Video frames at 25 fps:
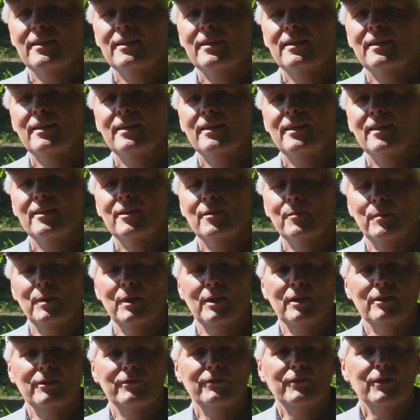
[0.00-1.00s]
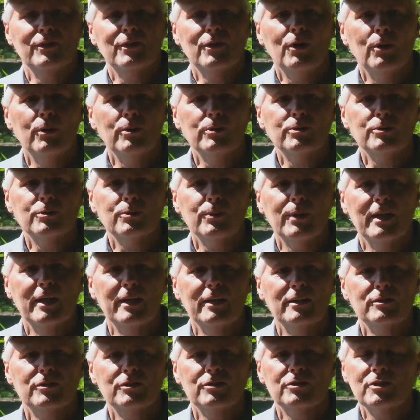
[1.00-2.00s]
in the middle of the Coast
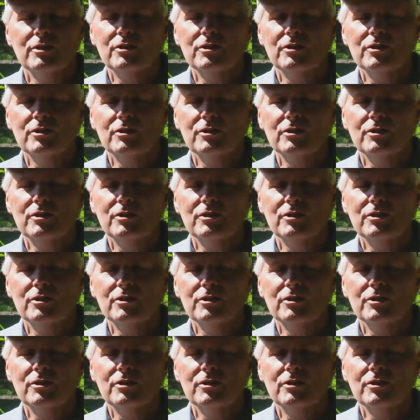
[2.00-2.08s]
Range,